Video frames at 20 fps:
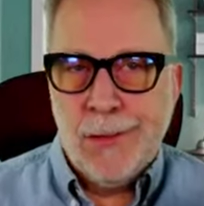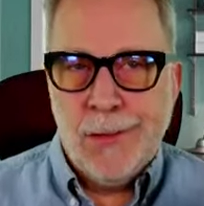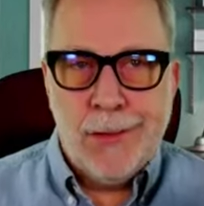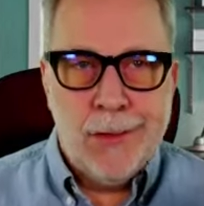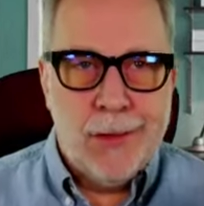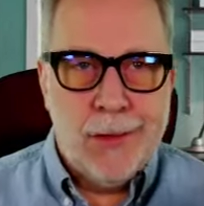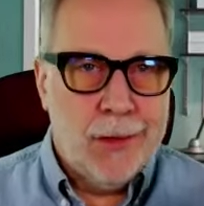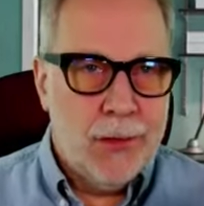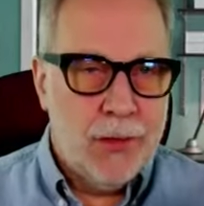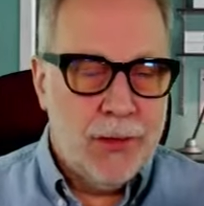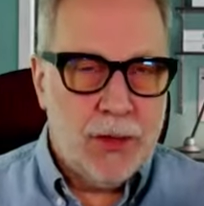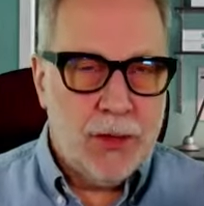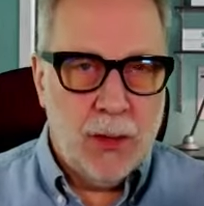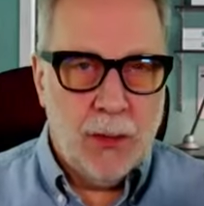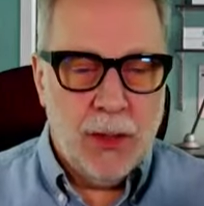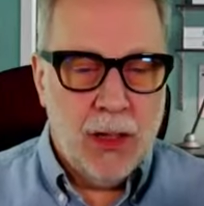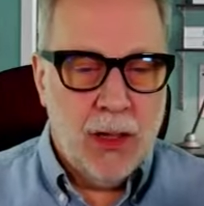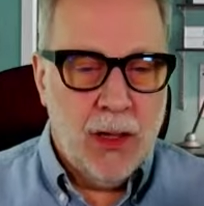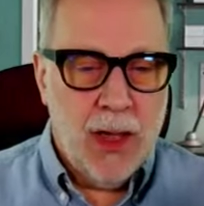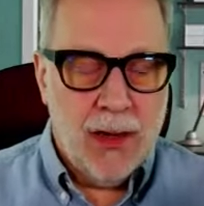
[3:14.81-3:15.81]
there's going to
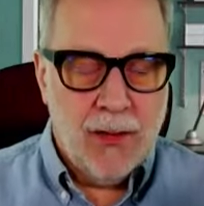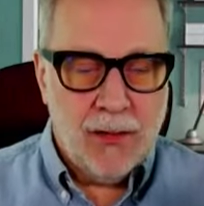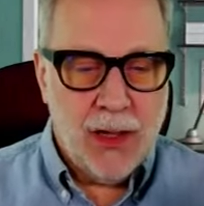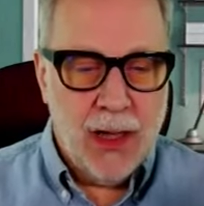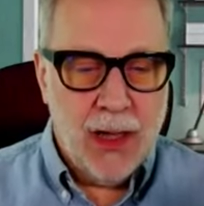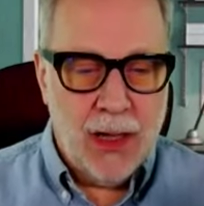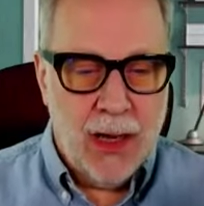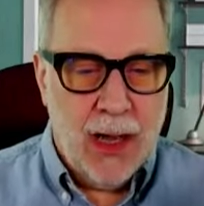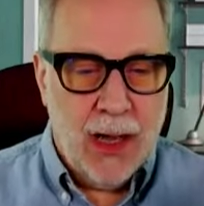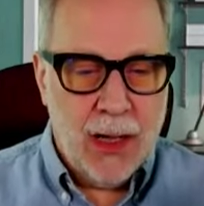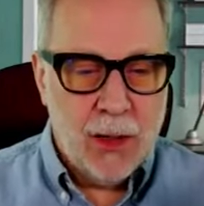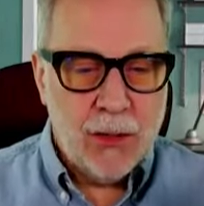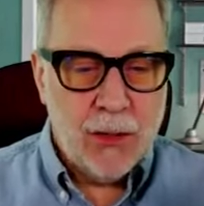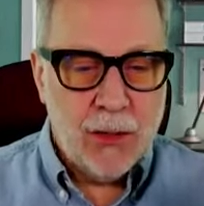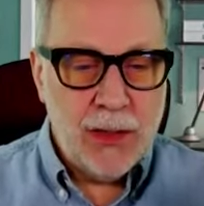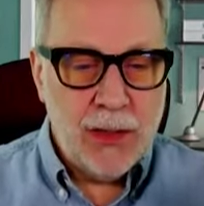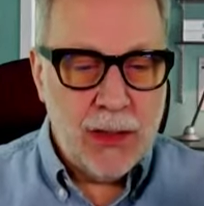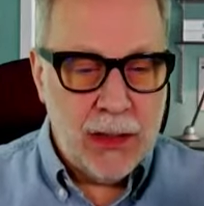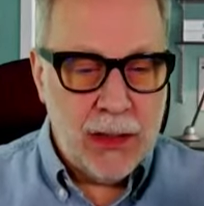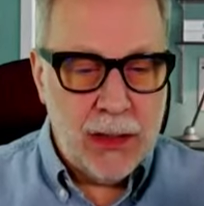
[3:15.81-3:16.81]
be a lot of kind of
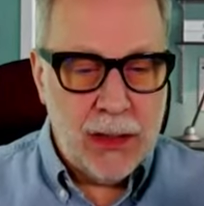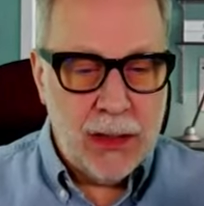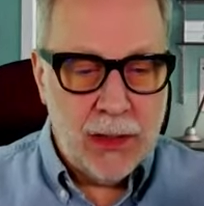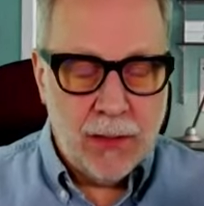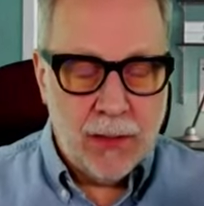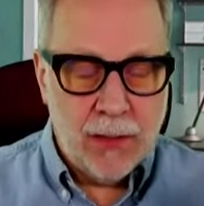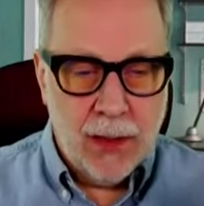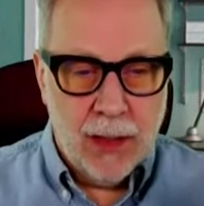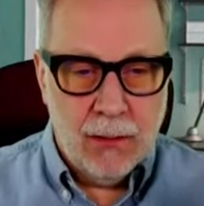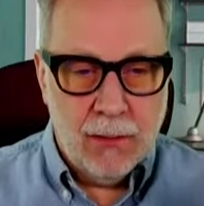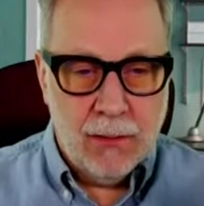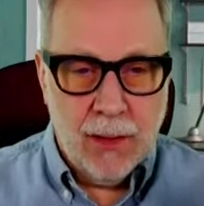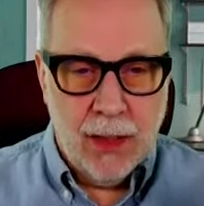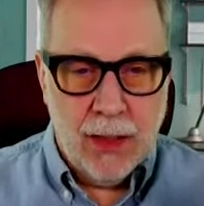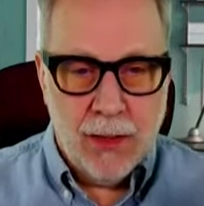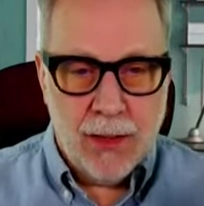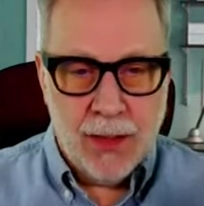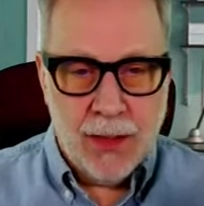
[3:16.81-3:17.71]
IoT and